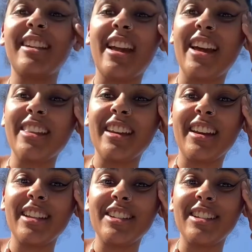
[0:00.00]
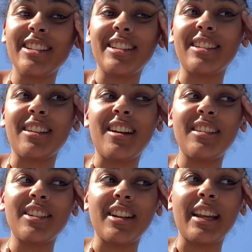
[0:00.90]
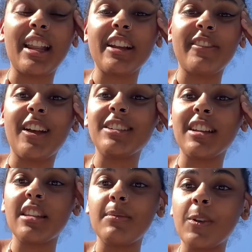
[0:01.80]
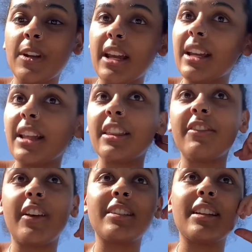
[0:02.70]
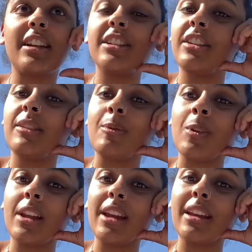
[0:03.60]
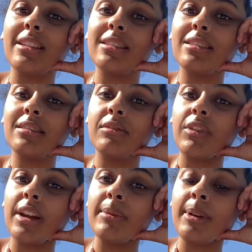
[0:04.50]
yeah, I think I just need to start doing it like first thing in the morning. Like the first thing I do in the morning is write in my